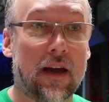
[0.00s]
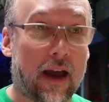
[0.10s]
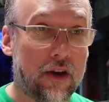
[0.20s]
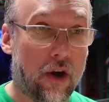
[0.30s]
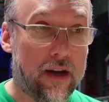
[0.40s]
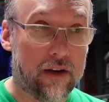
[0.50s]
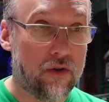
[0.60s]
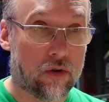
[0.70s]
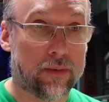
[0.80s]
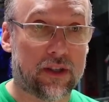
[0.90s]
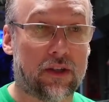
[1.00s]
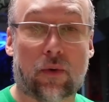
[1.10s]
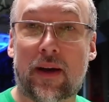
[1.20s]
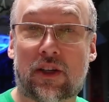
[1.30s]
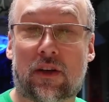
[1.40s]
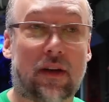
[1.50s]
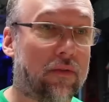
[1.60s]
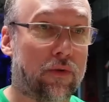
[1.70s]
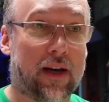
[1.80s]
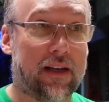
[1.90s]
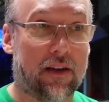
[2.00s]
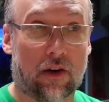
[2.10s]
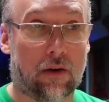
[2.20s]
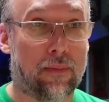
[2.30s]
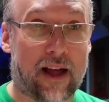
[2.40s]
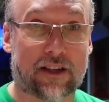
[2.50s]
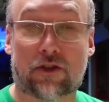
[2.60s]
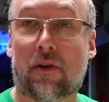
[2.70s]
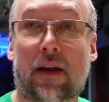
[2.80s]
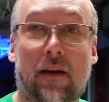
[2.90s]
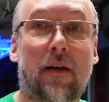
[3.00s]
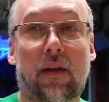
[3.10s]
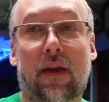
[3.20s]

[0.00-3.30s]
And in a normal situation, if we're getting an all black screen,